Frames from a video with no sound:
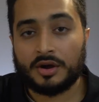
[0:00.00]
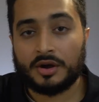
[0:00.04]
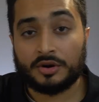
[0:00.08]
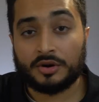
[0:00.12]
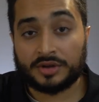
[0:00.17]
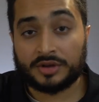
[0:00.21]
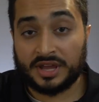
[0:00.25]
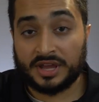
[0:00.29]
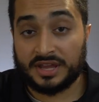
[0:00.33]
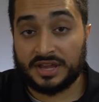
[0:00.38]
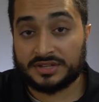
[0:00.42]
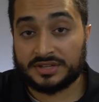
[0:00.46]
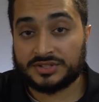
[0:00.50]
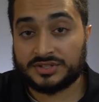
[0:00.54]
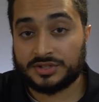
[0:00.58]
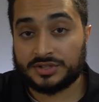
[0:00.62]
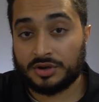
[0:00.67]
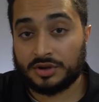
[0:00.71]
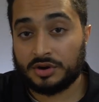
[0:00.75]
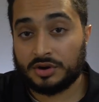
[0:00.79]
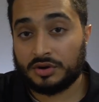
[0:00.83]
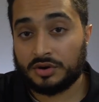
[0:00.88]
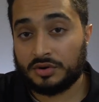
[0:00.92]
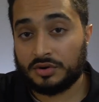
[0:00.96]
Okay,
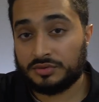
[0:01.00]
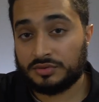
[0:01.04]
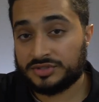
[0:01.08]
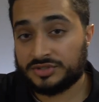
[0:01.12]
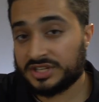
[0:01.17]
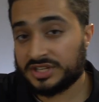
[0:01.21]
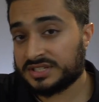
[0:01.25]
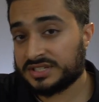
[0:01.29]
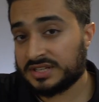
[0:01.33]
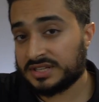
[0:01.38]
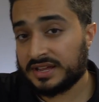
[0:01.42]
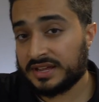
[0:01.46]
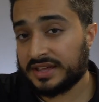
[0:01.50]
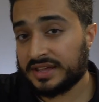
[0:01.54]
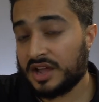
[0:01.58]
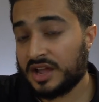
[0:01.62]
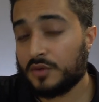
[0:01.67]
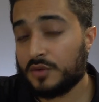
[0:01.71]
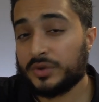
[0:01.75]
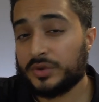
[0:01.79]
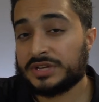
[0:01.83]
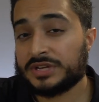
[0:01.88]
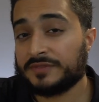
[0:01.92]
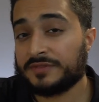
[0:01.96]
so just like how
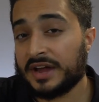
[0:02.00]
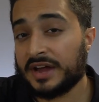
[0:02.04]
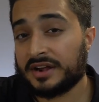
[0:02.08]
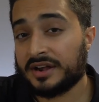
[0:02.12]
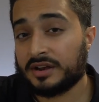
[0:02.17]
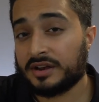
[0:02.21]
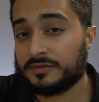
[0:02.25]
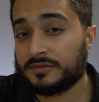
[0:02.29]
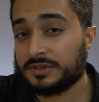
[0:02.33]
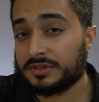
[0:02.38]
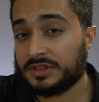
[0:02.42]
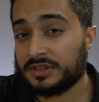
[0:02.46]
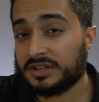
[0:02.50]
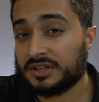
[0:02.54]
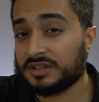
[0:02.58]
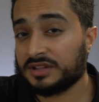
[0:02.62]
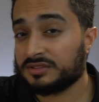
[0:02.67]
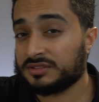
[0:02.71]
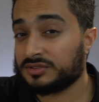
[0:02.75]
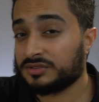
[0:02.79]
we divided everything in